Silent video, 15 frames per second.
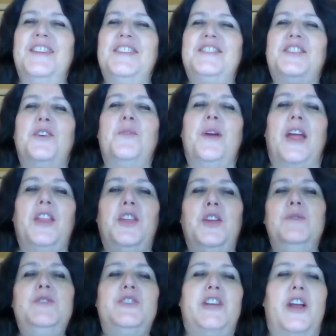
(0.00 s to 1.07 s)
So can
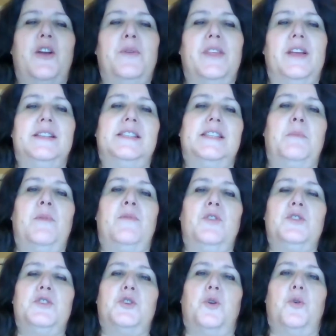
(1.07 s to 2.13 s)
you share with us some of your
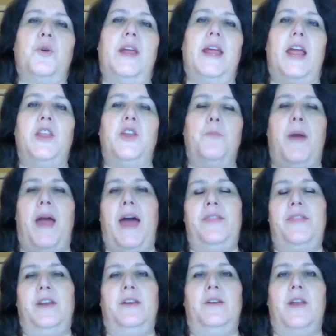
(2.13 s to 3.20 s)
story and your path
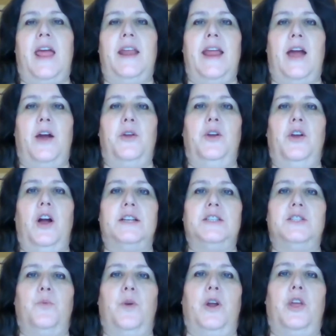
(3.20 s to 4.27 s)
and how you got
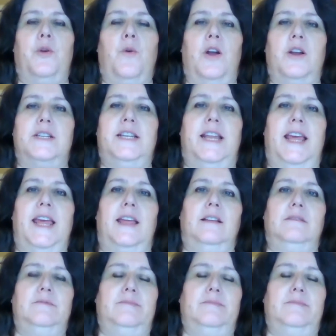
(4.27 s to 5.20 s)
to where you are today?